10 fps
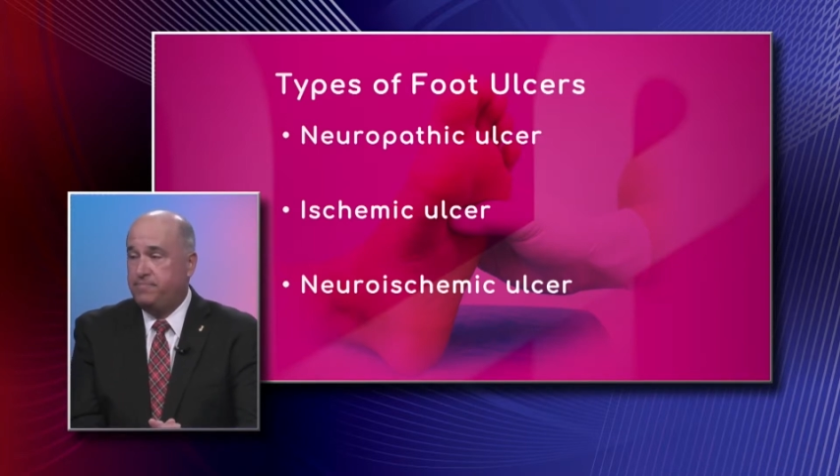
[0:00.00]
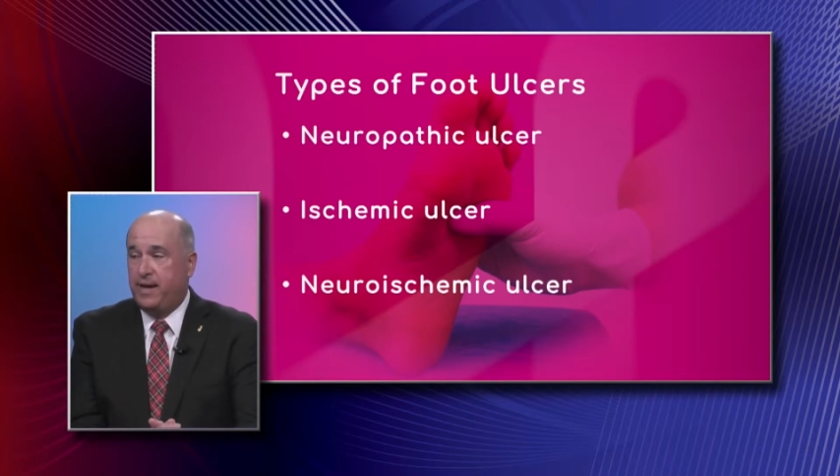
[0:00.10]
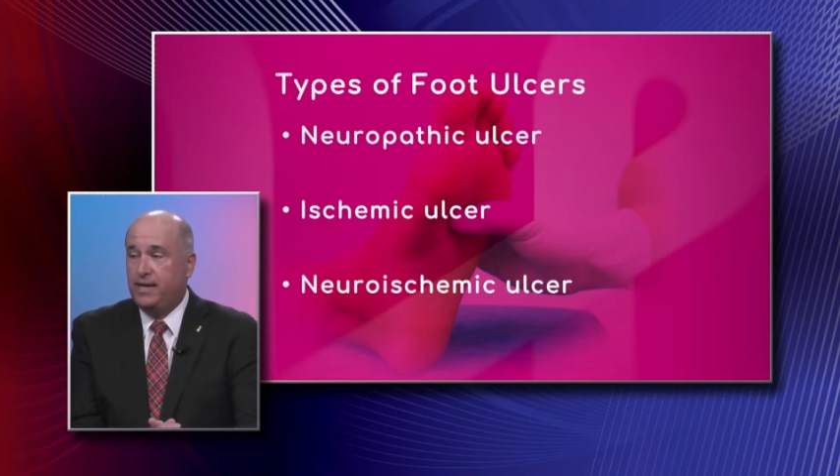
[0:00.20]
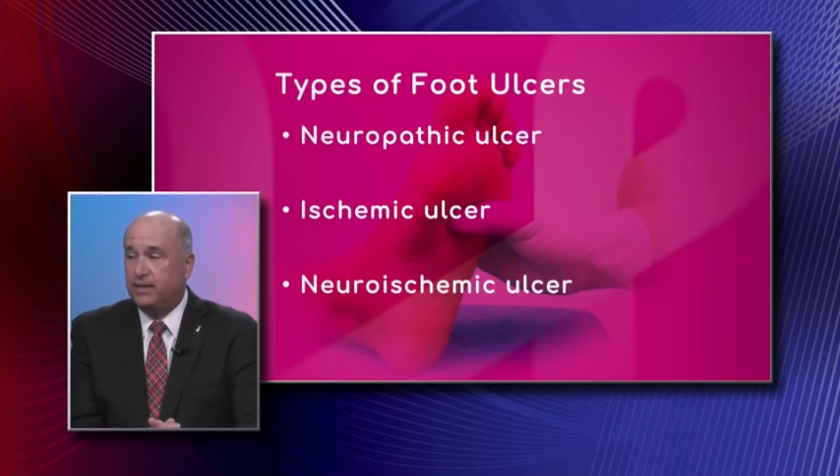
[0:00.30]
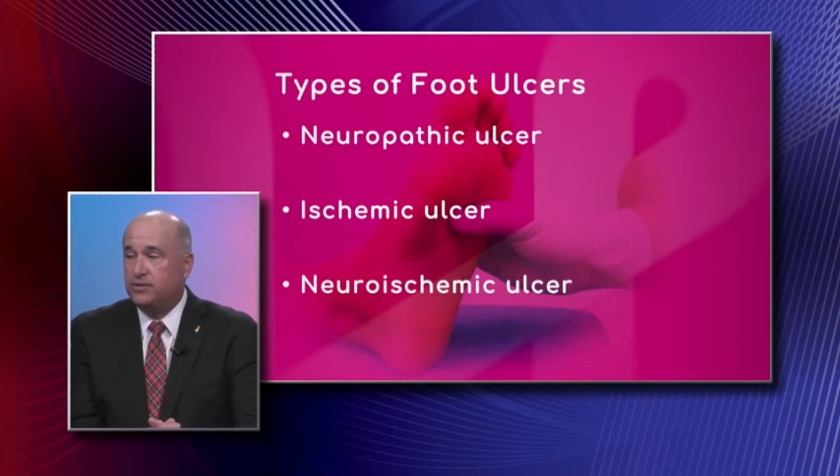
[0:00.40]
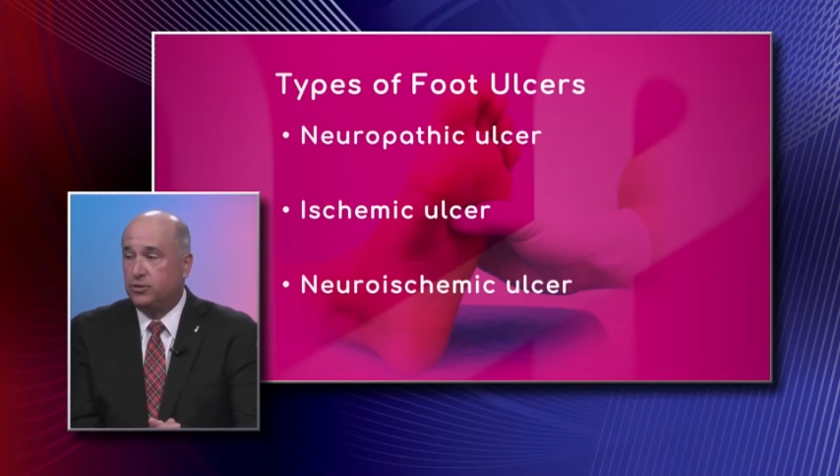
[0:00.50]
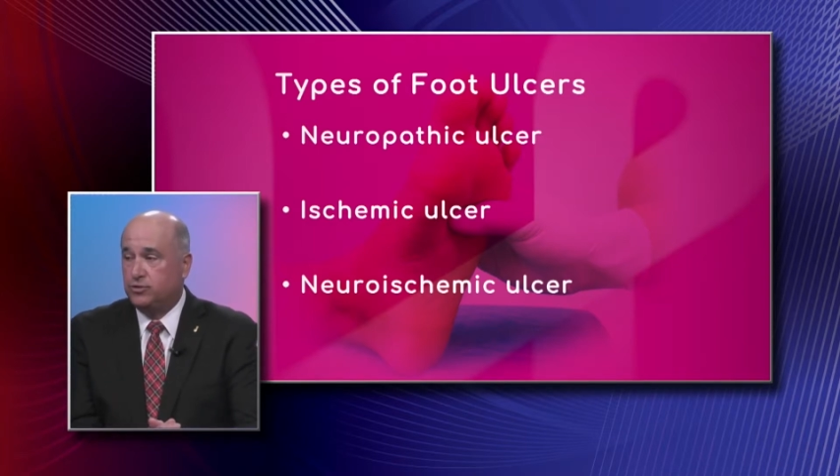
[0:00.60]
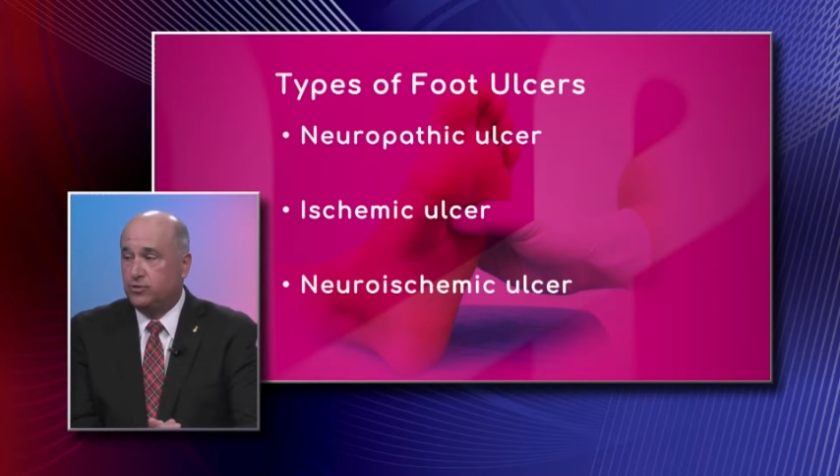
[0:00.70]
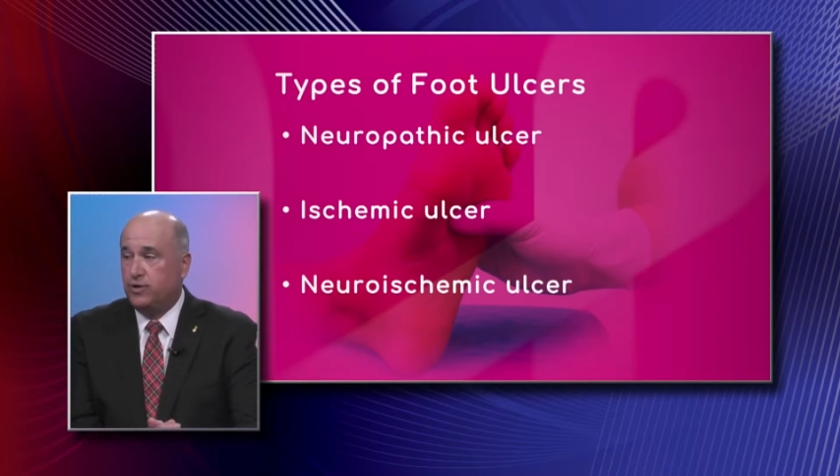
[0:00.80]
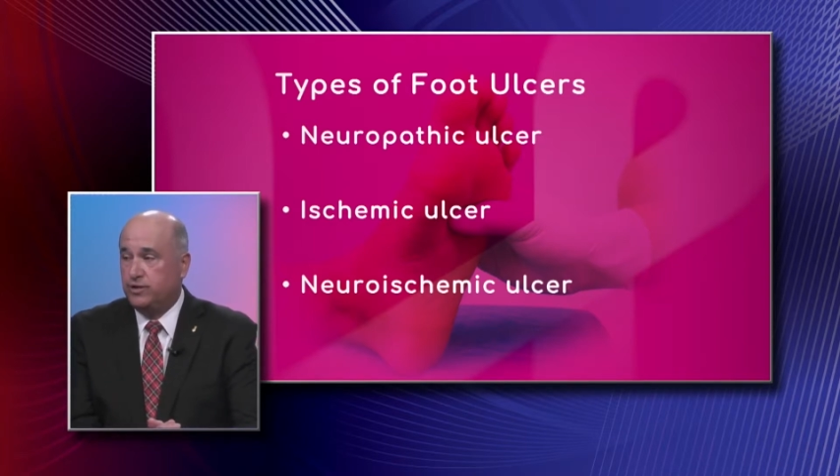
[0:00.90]
painless
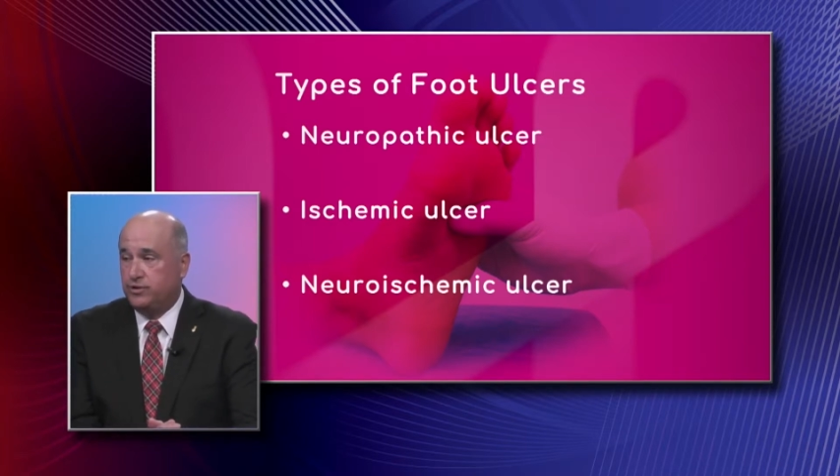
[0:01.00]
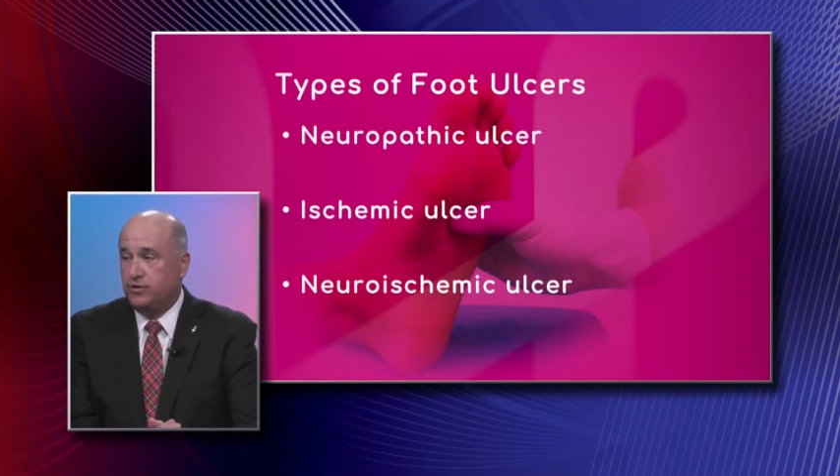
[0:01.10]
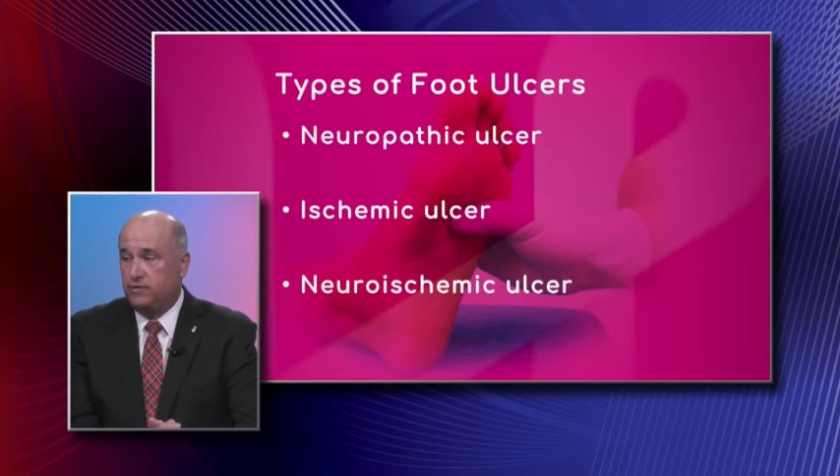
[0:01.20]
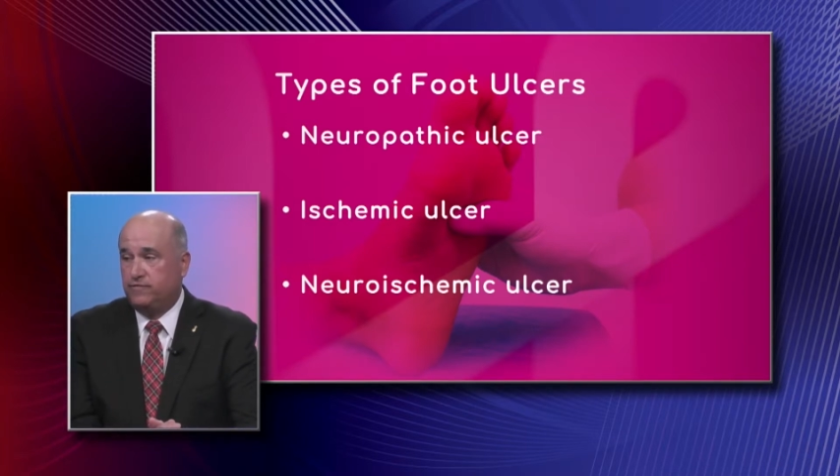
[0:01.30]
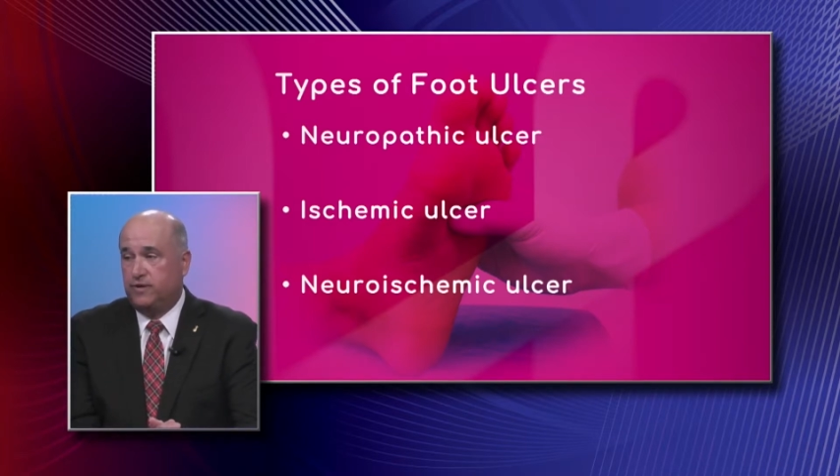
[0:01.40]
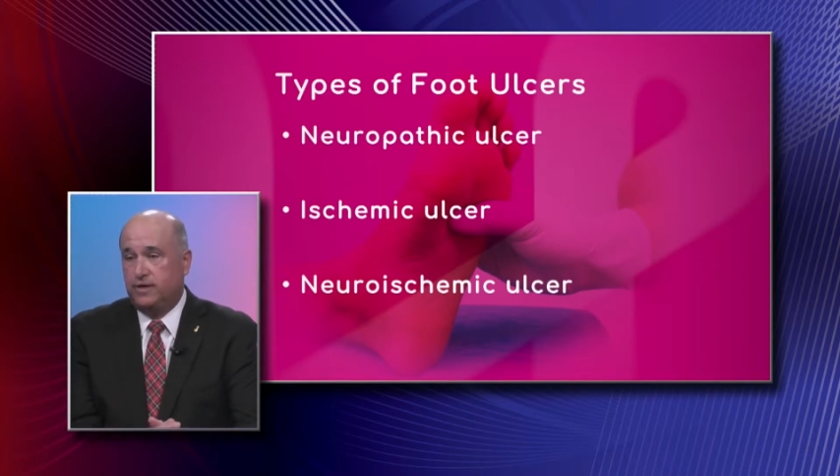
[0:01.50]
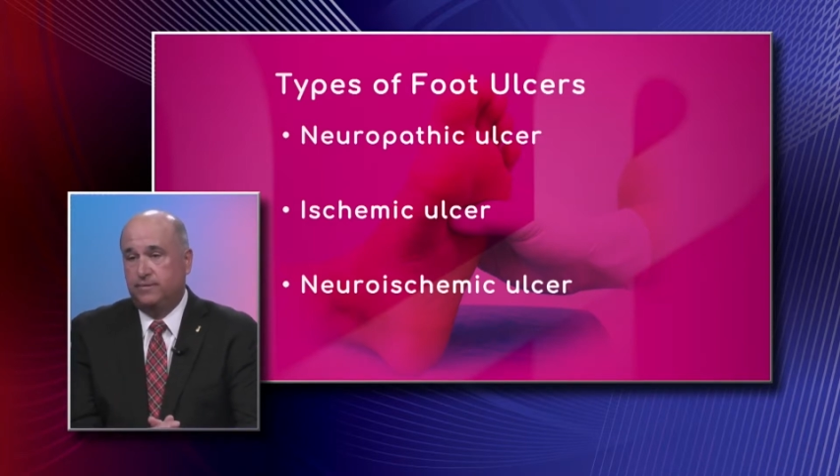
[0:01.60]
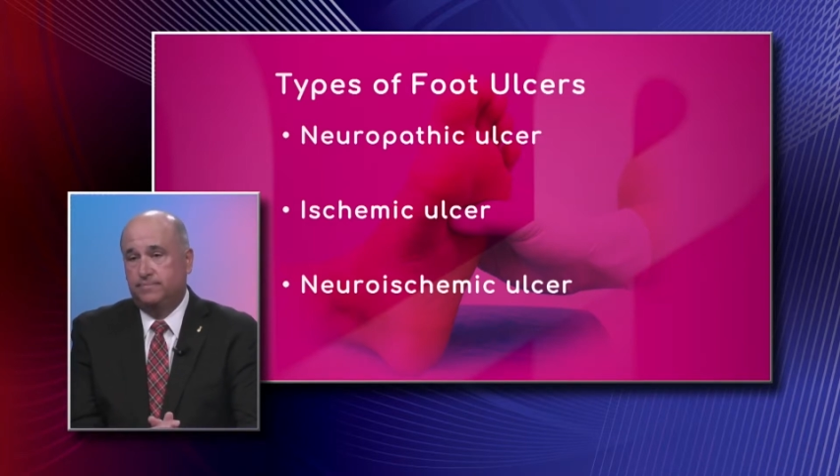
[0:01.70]
ulceration of the foot.